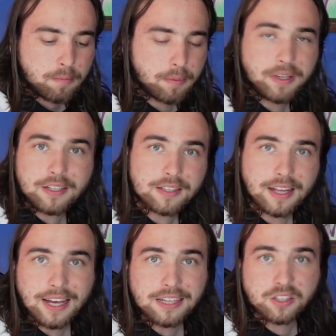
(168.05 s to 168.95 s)
But because the
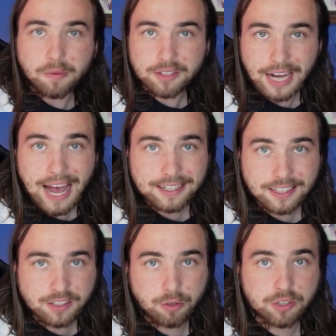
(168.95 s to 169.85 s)
deck has so much
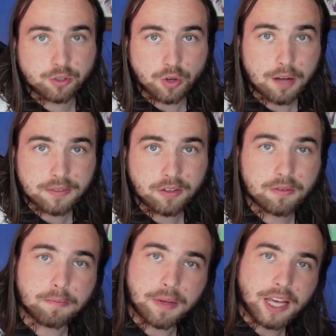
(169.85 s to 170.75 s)
access to its drop
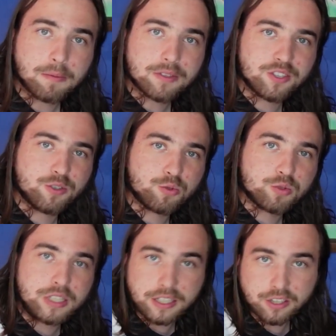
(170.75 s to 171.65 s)
zone, being able to
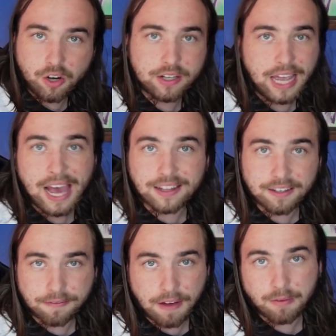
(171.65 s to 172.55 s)
discard
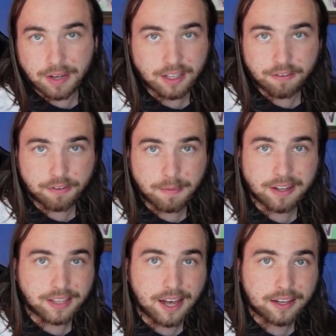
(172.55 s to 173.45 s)
any Vairina from
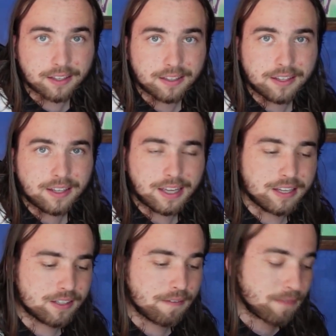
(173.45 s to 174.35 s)
our deck
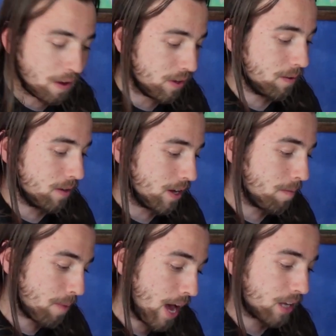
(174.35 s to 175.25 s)
is very
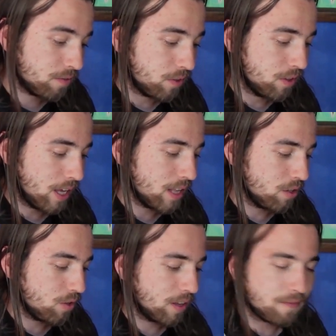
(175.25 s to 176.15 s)
impactful, and
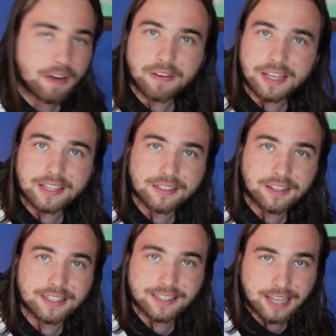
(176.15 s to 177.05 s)
you can very
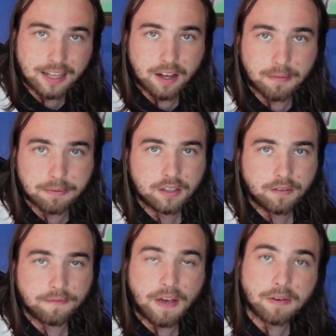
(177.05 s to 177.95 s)
easily set up
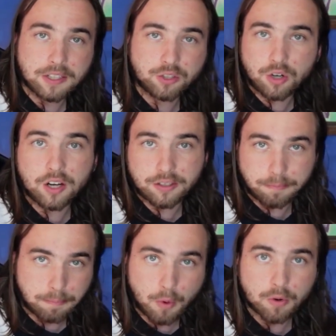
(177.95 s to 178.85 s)
very strong
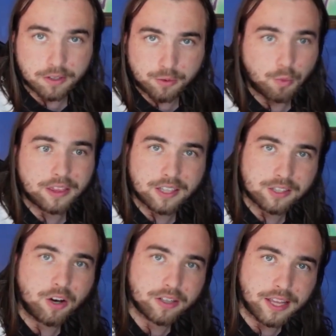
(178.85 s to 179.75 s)
boards with this
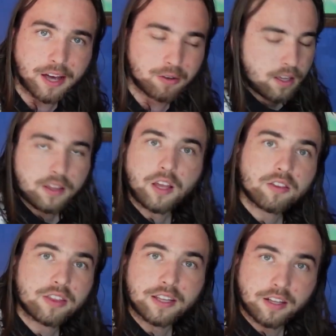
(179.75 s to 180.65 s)
card now. The
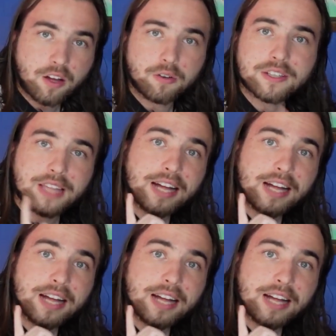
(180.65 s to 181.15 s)
other thing to note is that